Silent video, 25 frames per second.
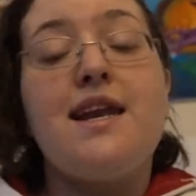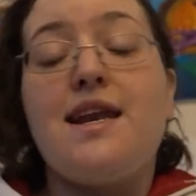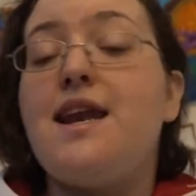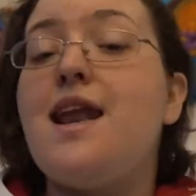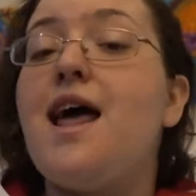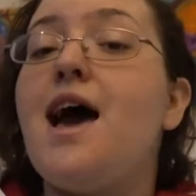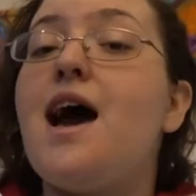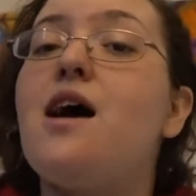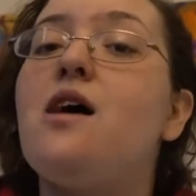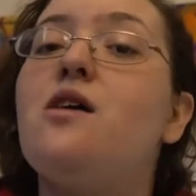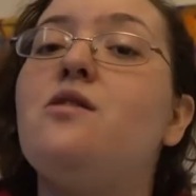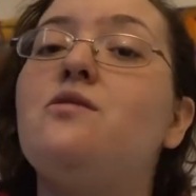
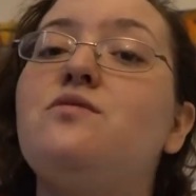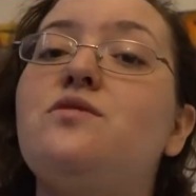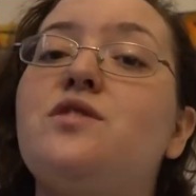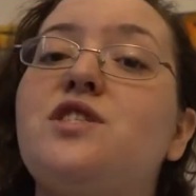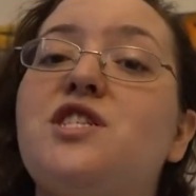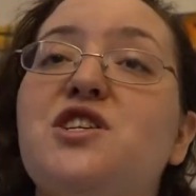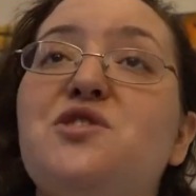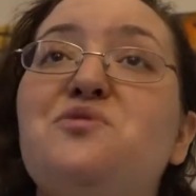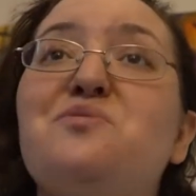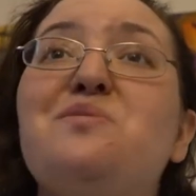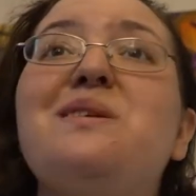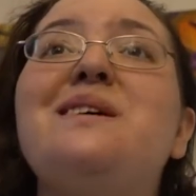Now,
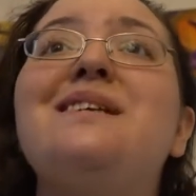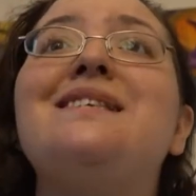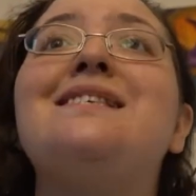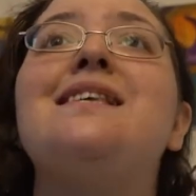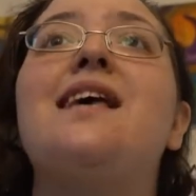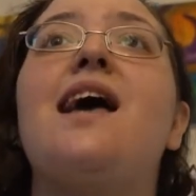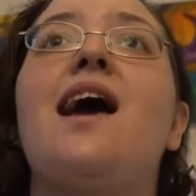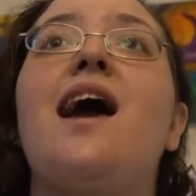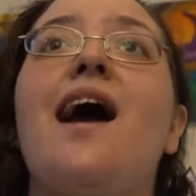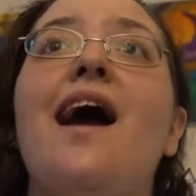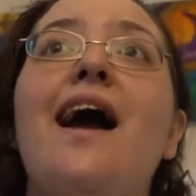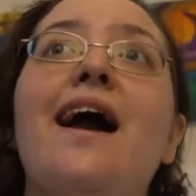she was
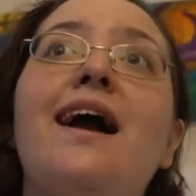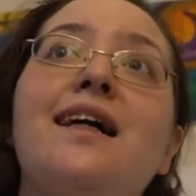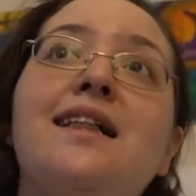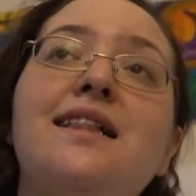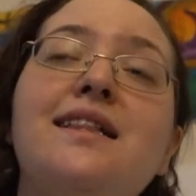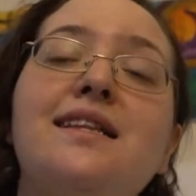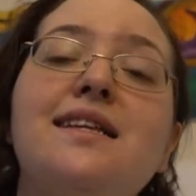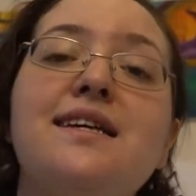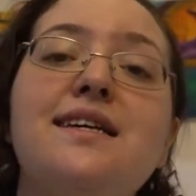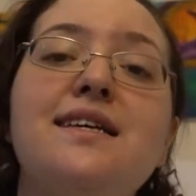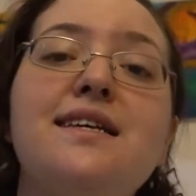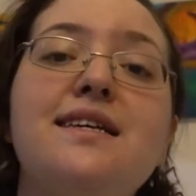
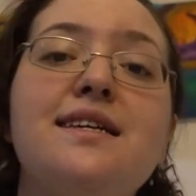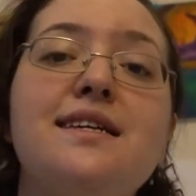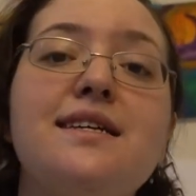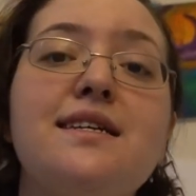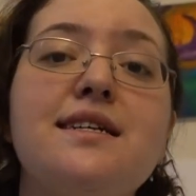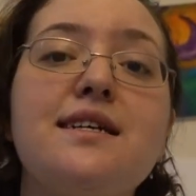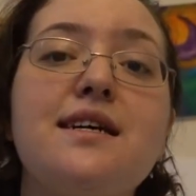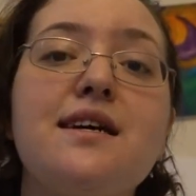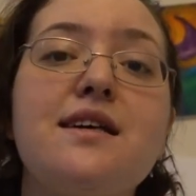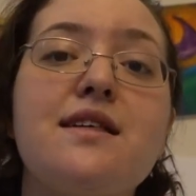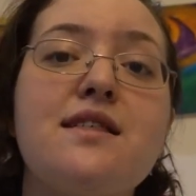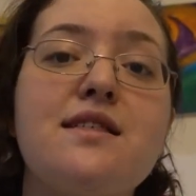
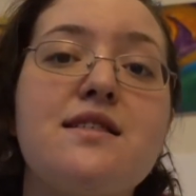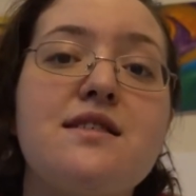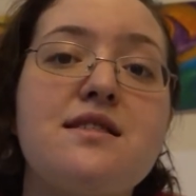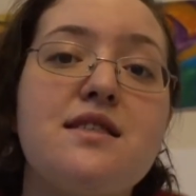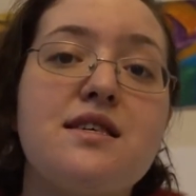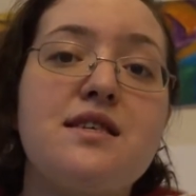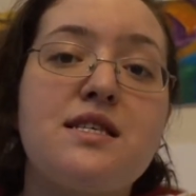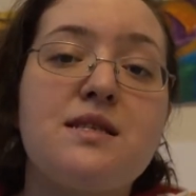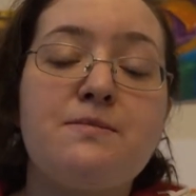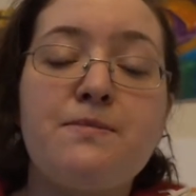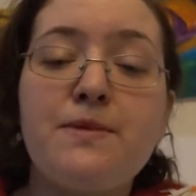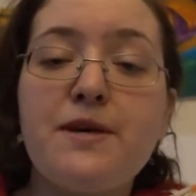heckling
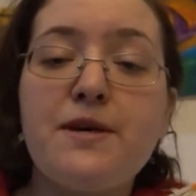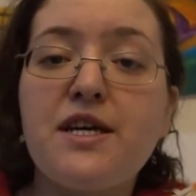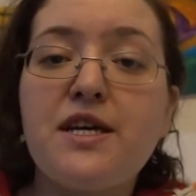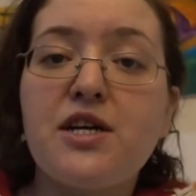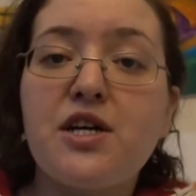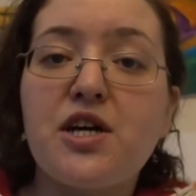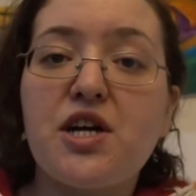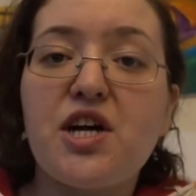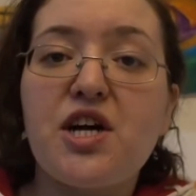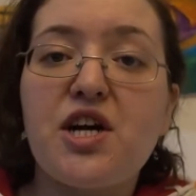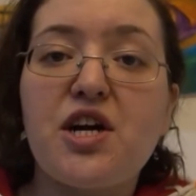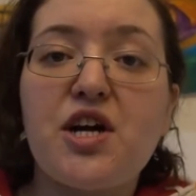the
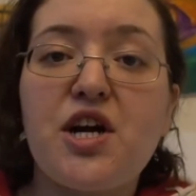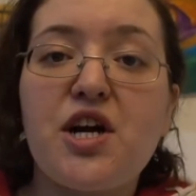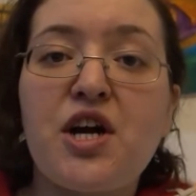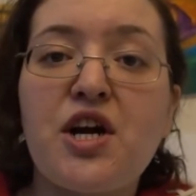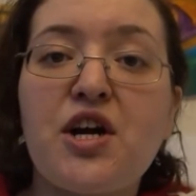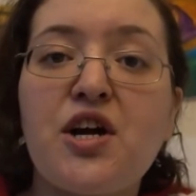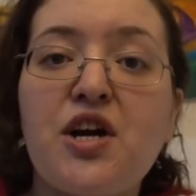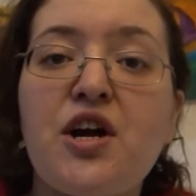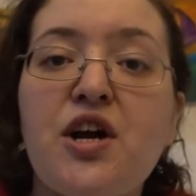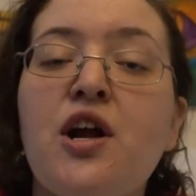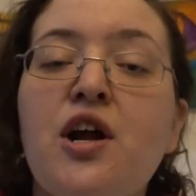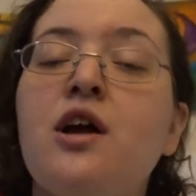
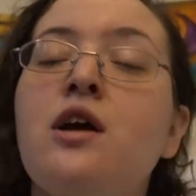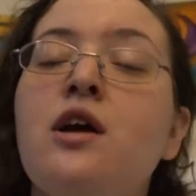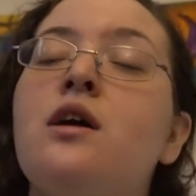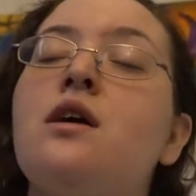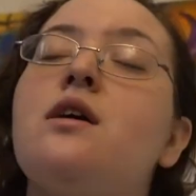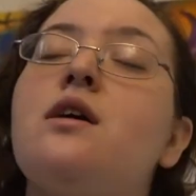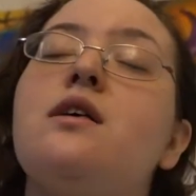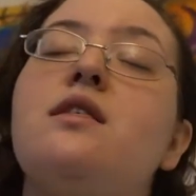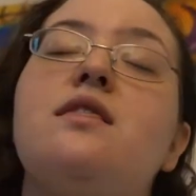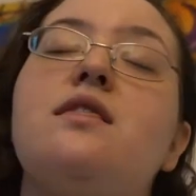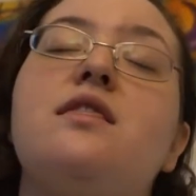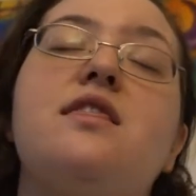speaker
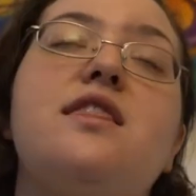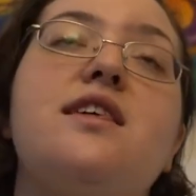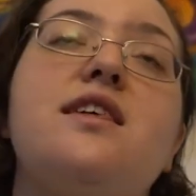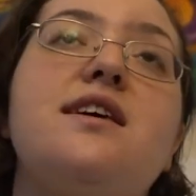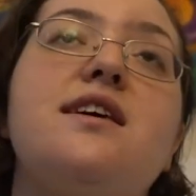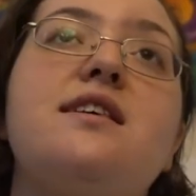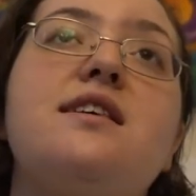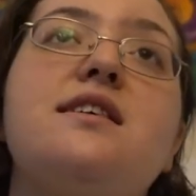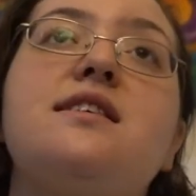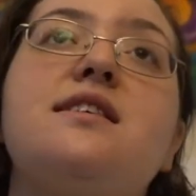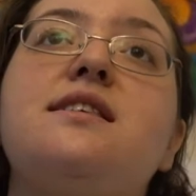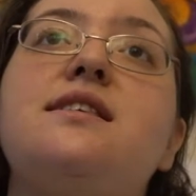
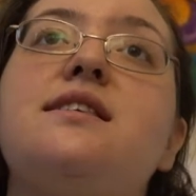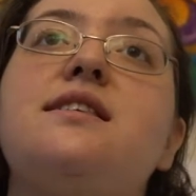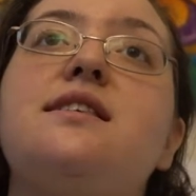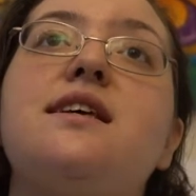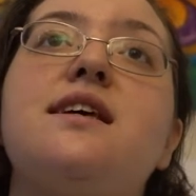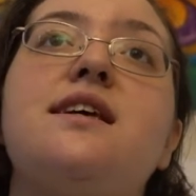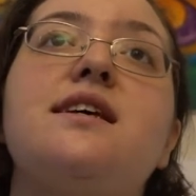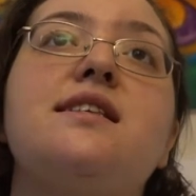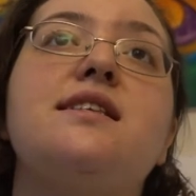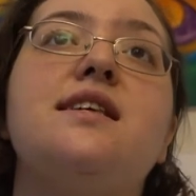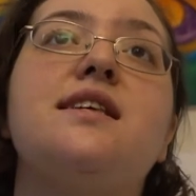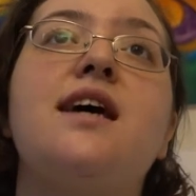this
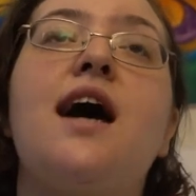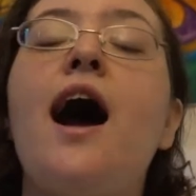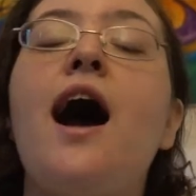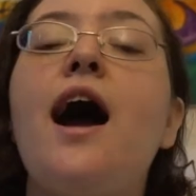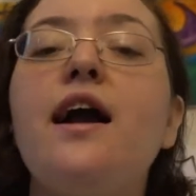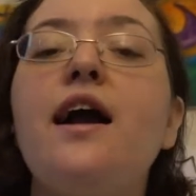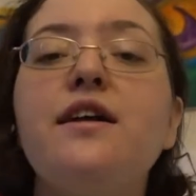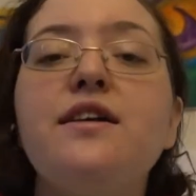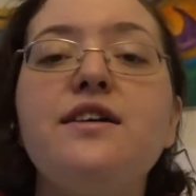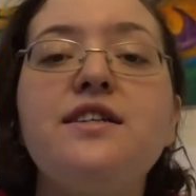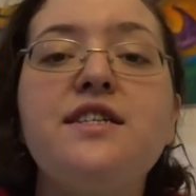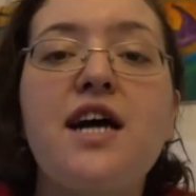
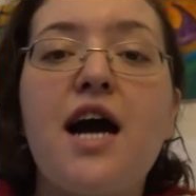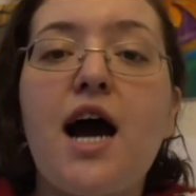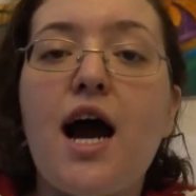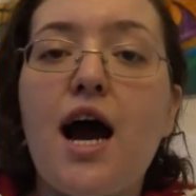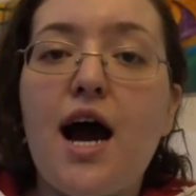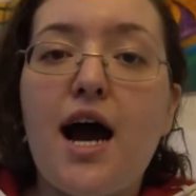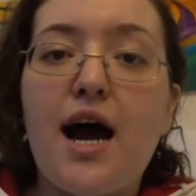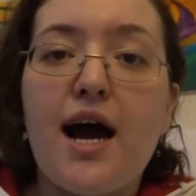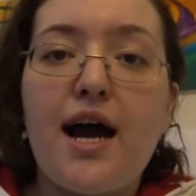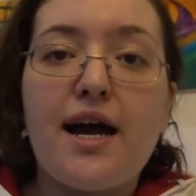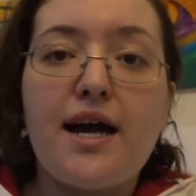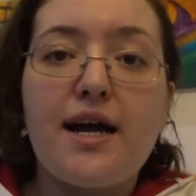entire
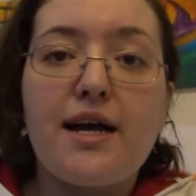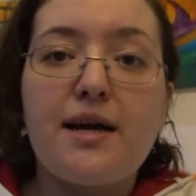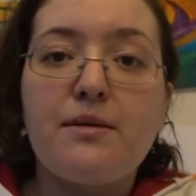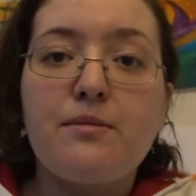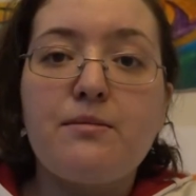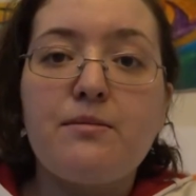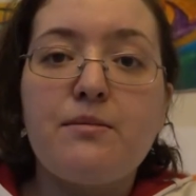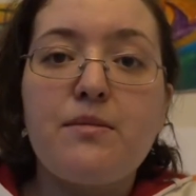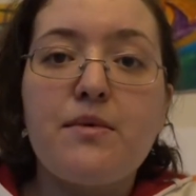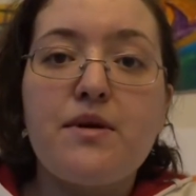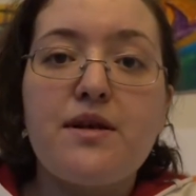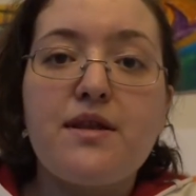time
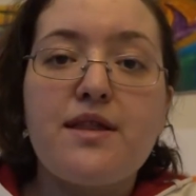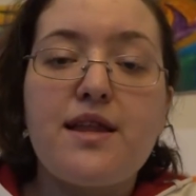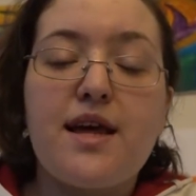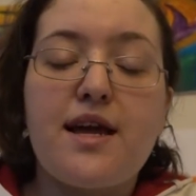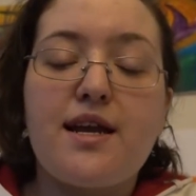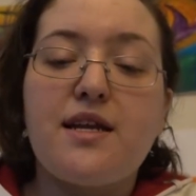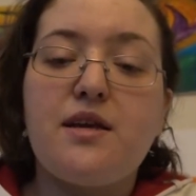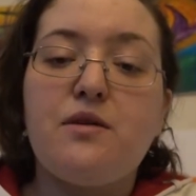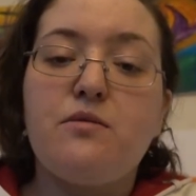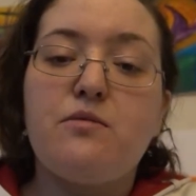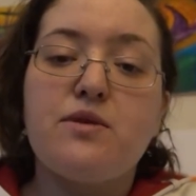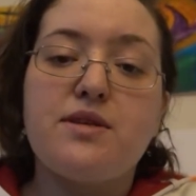that
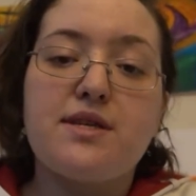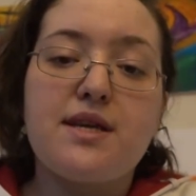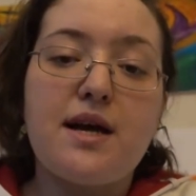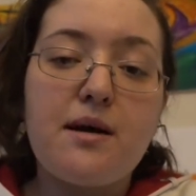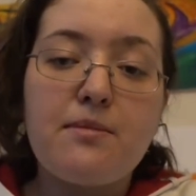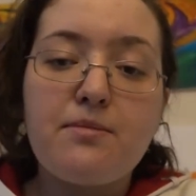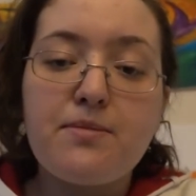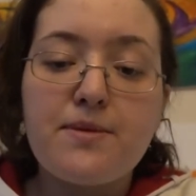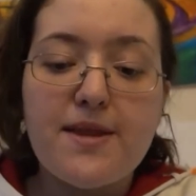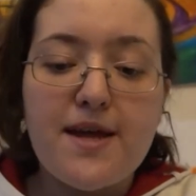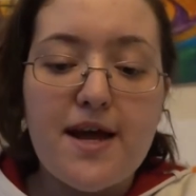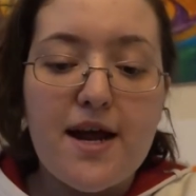he was
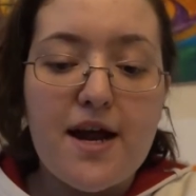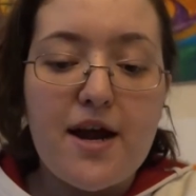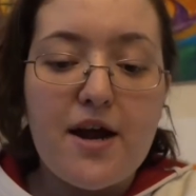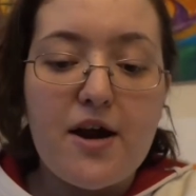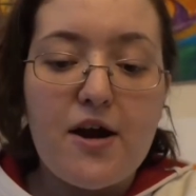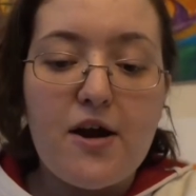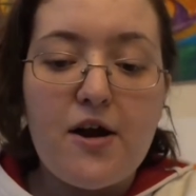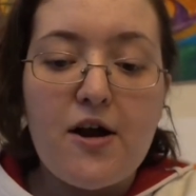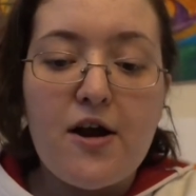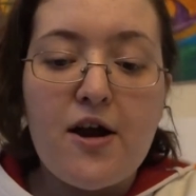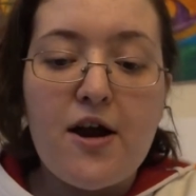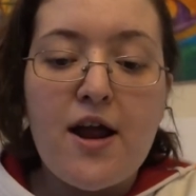up
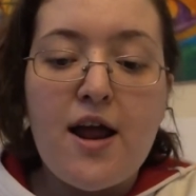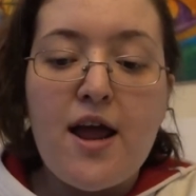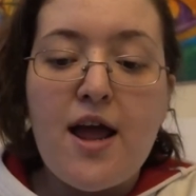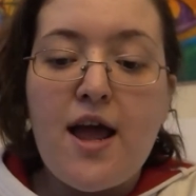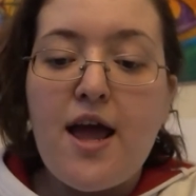there